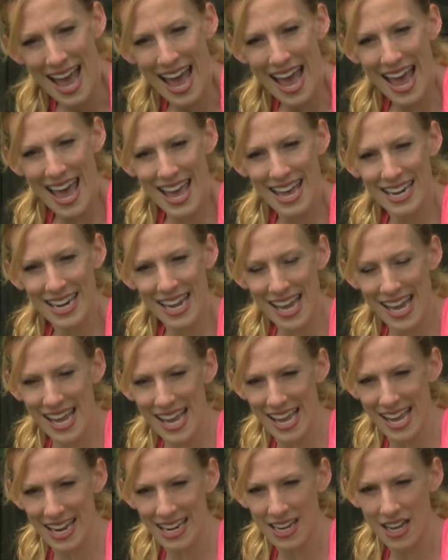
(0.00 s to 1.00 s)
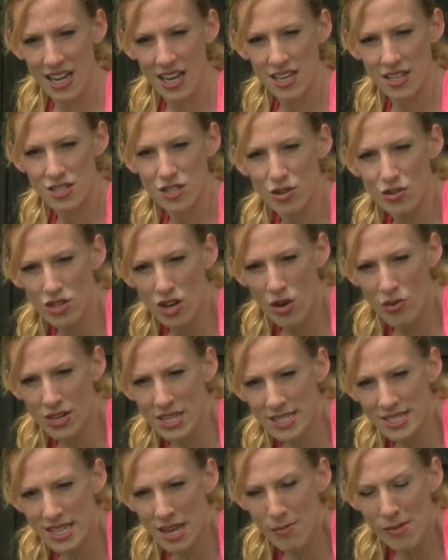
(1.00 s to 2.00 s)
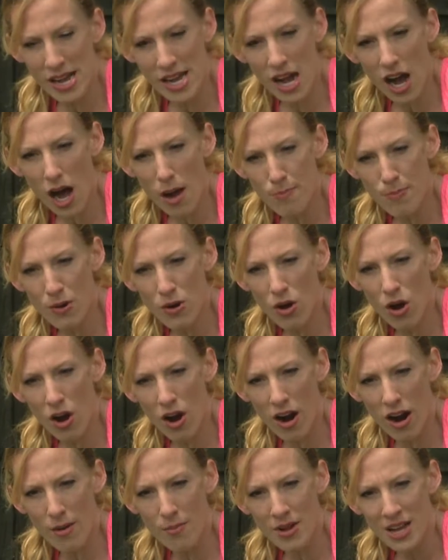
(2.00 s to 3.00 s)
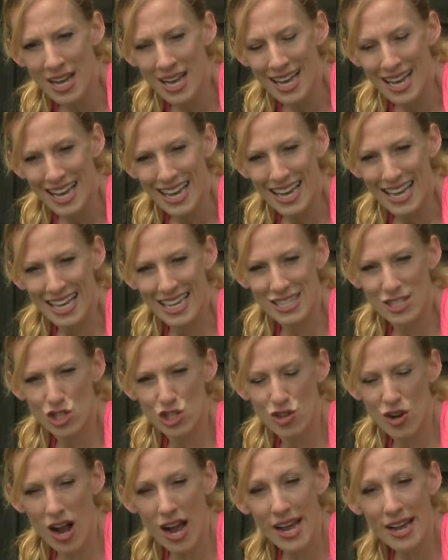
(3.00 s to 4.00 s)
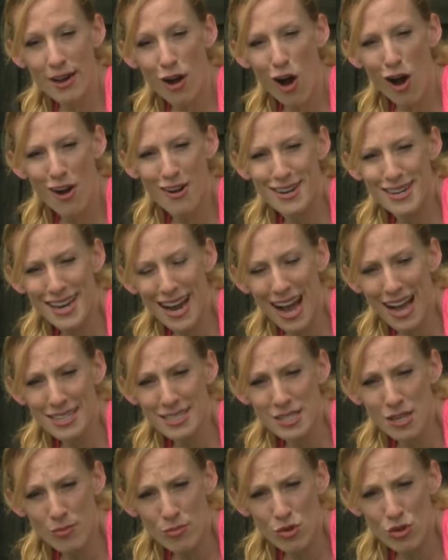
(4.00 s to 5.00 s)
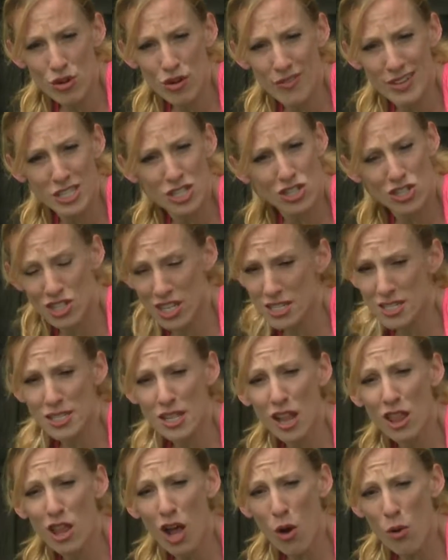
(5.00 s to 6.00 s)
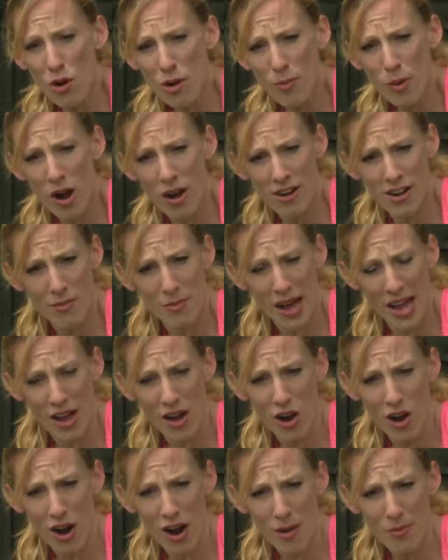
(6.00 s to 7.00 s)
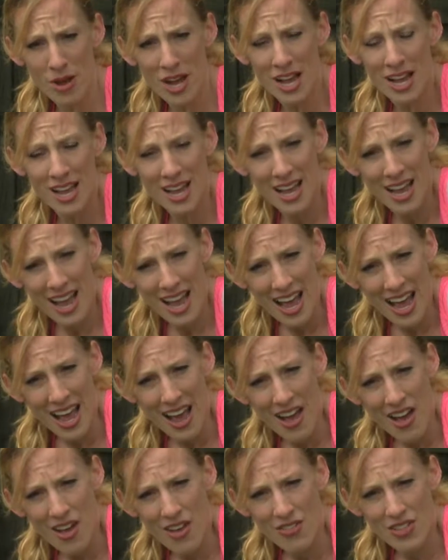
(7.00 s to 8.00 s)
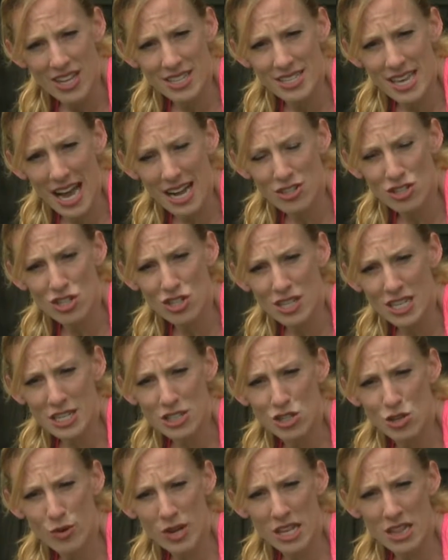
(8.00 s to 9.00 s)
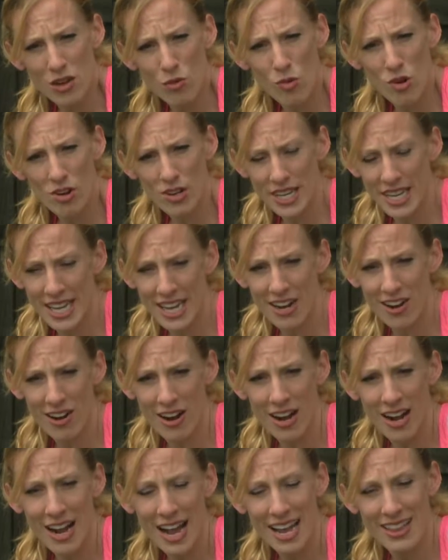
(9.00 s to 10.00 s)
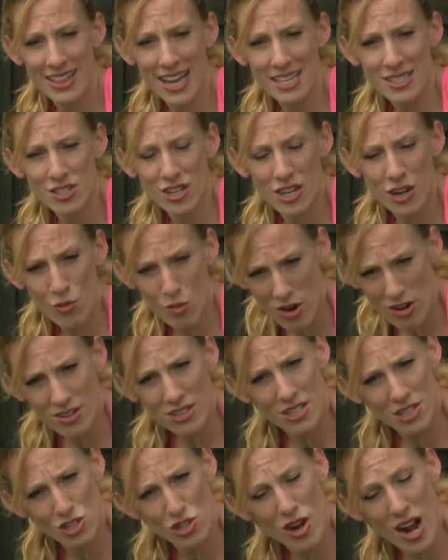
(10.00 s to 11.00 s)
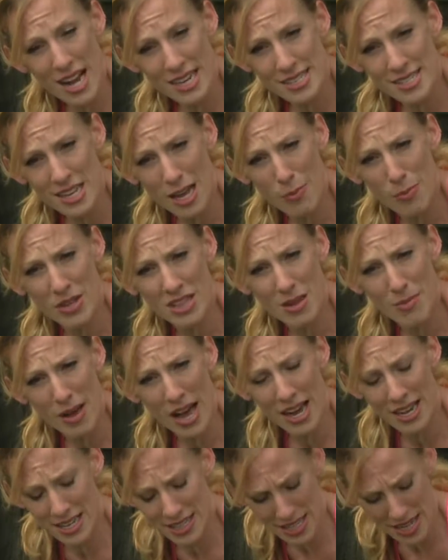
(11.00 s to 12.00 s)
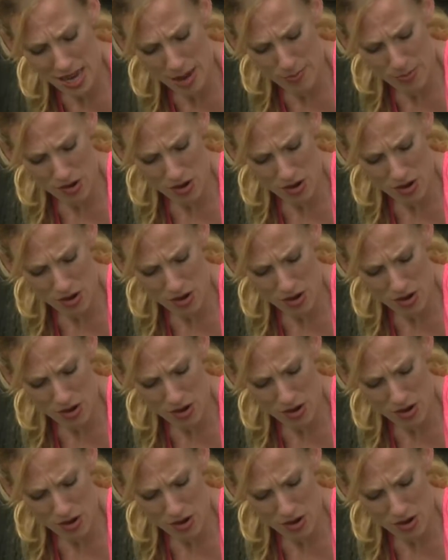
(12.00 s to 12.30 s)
and in. So notice that my upper arm is trying hard not to move. It's just the lower part of my arm that's actually doing the work here, and that's gonna work the tricep in the back of the upper